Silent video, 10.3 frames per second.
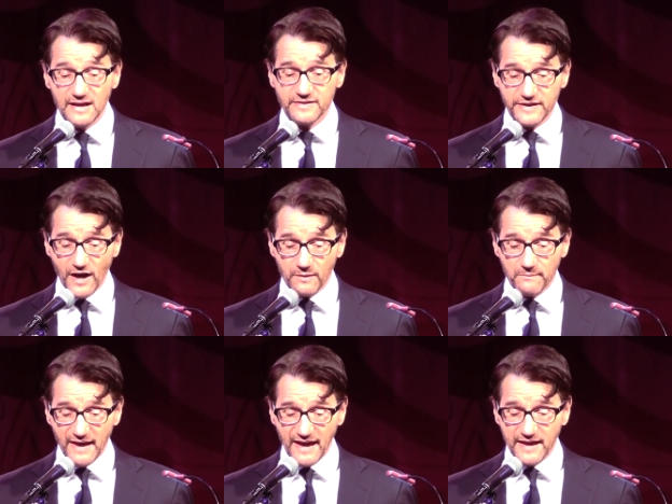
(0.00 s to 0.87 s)
The young
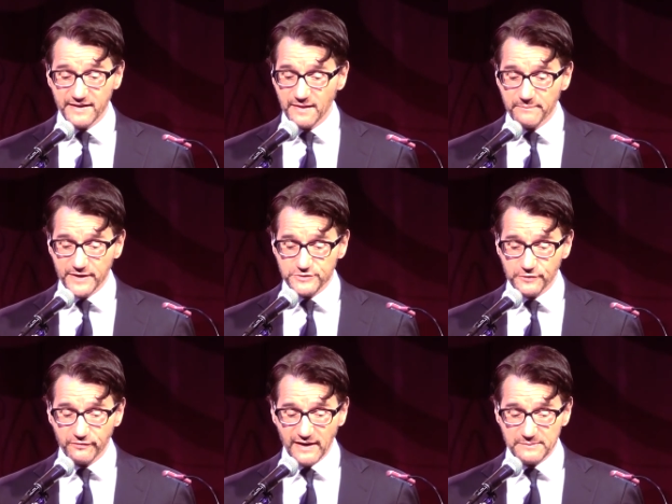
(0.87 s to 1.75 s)
man in the
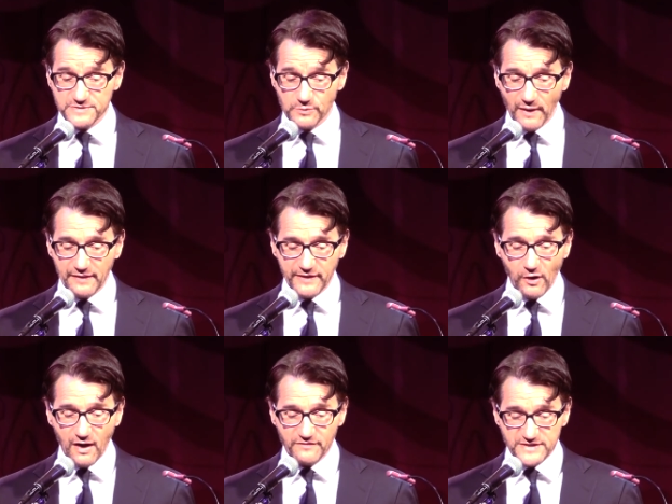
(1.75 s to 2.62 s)
picture frames around the
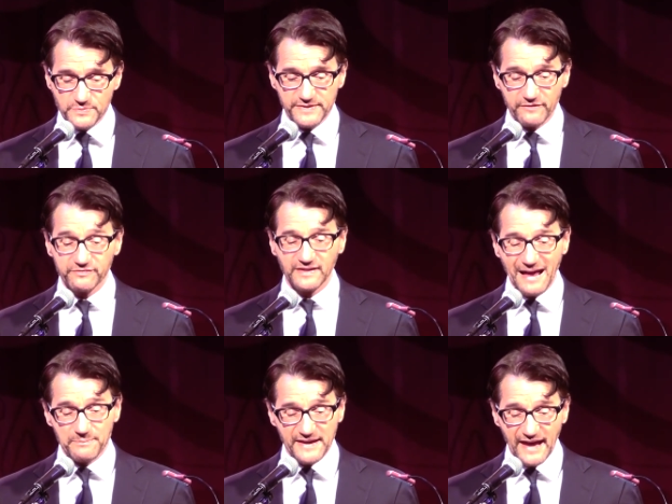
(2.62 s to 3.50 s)
office with the
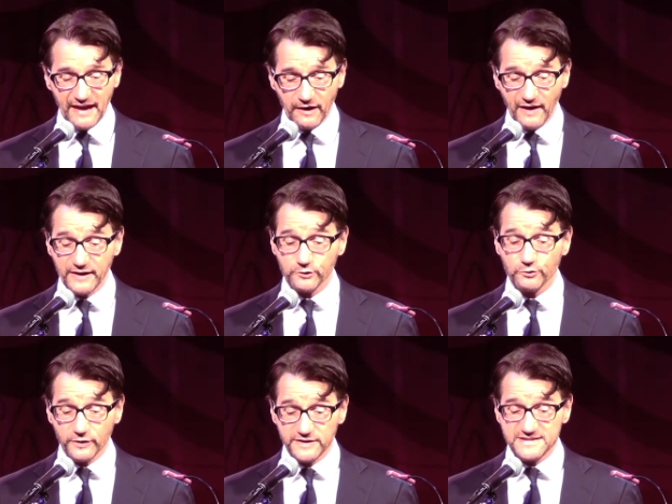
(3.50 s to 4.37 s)
floppy hair and
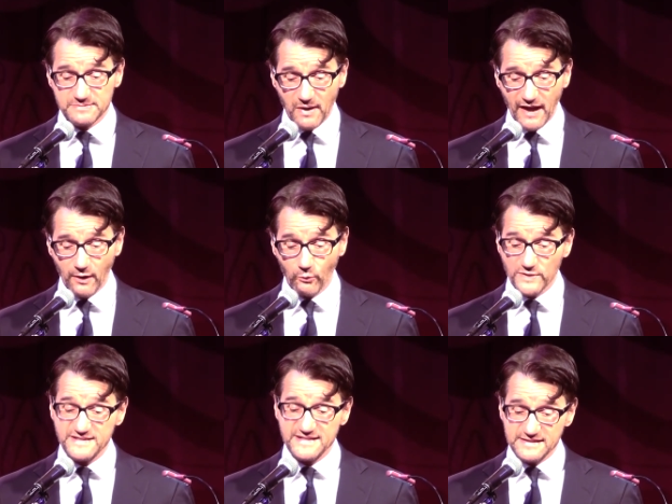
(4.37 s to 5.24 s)
crooked smile
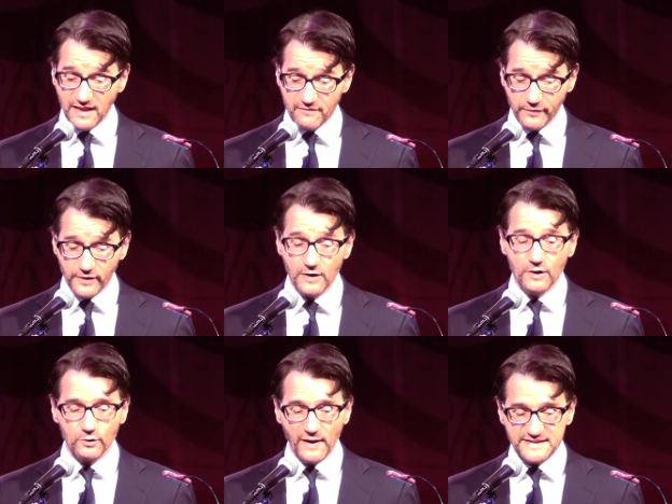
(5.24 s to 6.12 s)
was his lover
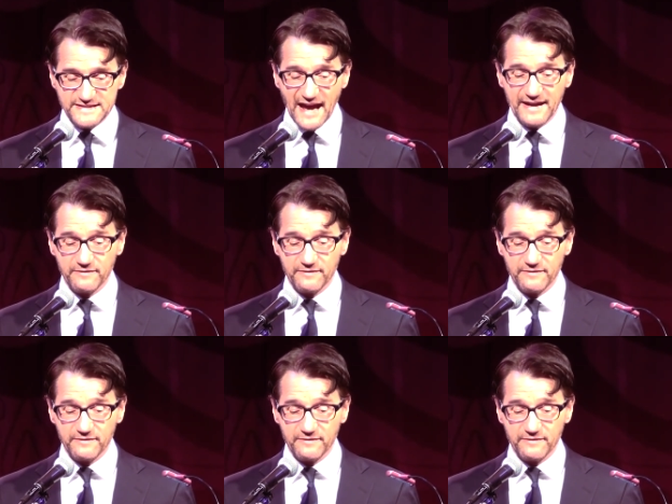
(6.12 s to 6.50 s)
who had died